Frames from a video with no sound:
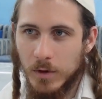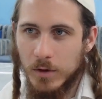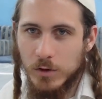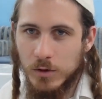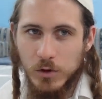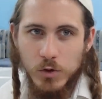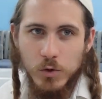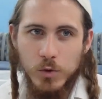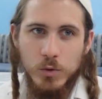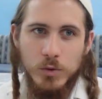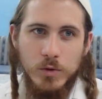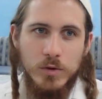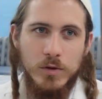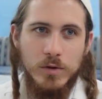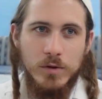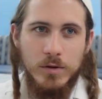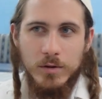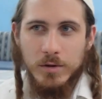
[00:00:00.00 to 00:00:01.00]

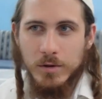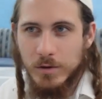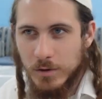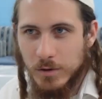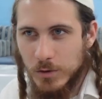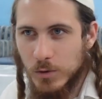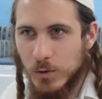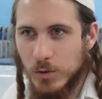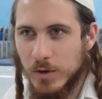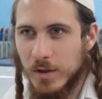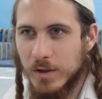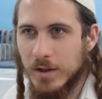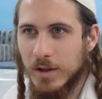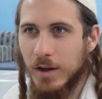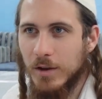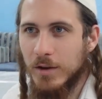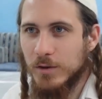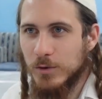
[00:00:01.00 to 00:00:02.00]
Zuz is
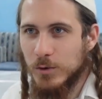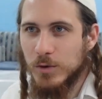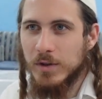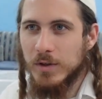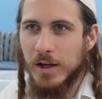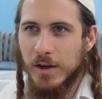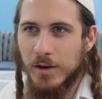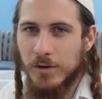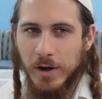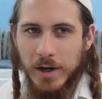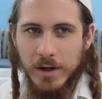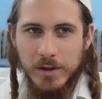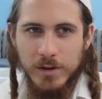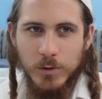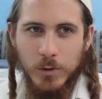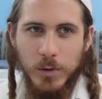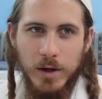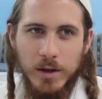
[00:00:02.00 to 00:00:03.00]
another, Zuzay, right,
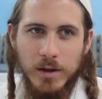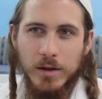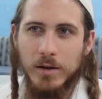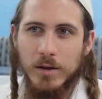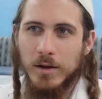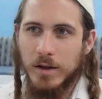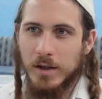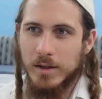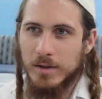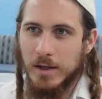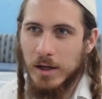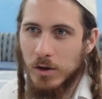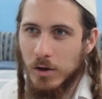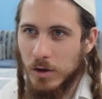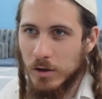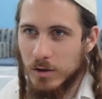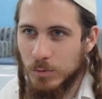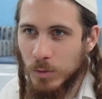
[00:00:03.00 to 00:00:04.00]
is the way that Chazal
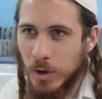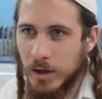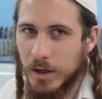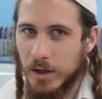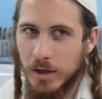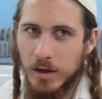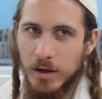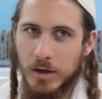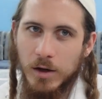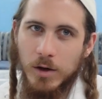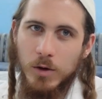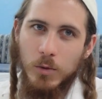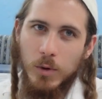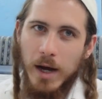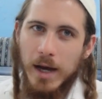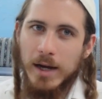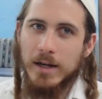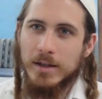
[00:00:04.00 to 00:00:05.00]
calls money,
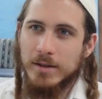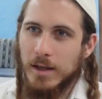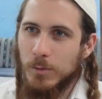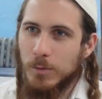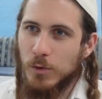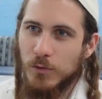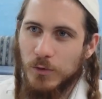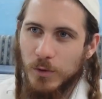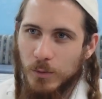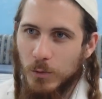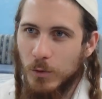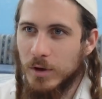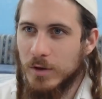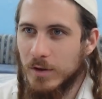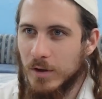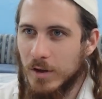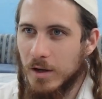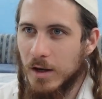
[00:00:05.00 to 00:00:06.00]
Why? Because they move from one
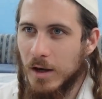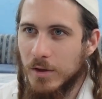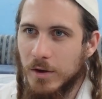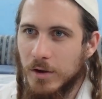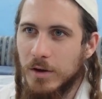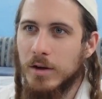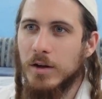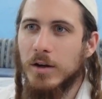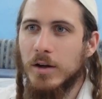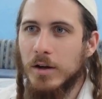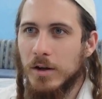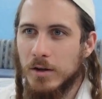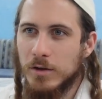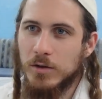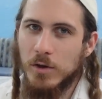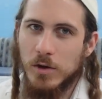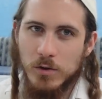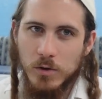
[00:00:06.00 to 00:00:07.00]
to the other.
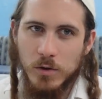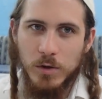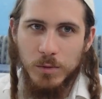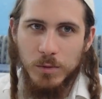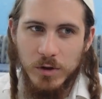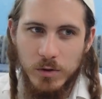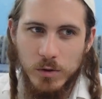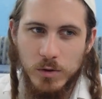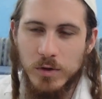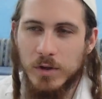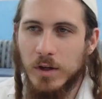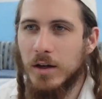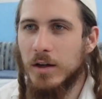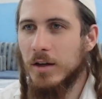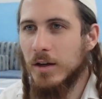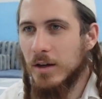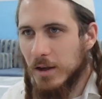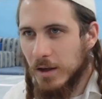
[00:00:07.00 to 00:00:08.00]
So too the
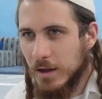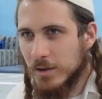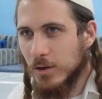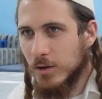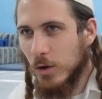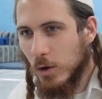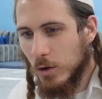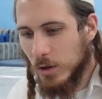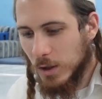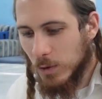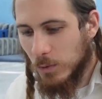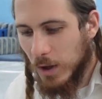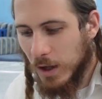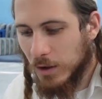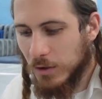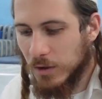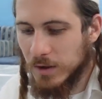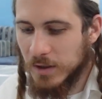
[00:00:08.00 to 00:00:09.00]
mezuzah is the holy
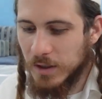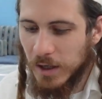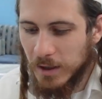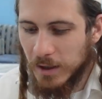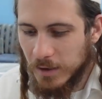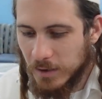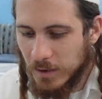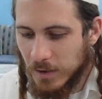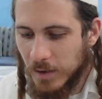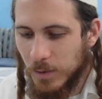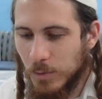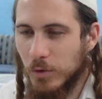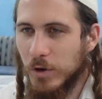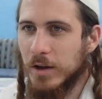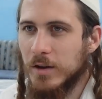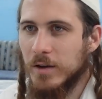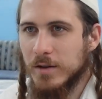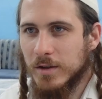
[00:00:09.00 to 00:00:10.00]
wealth. It's connected to the
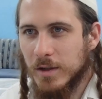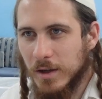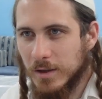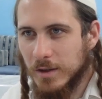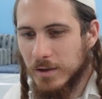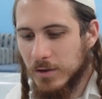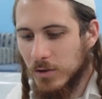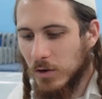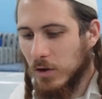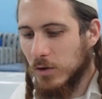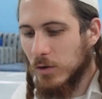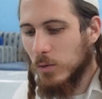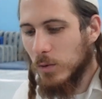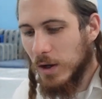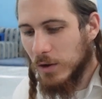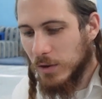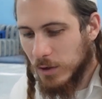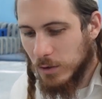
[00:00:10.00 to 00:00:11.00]
brit. It's connected to all the
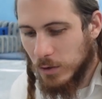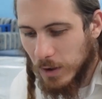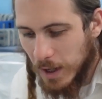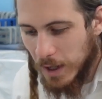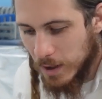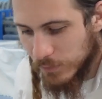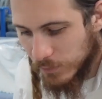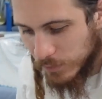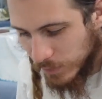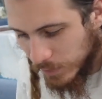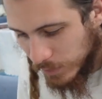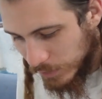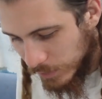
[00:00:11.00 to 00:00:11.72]
wealth that you have.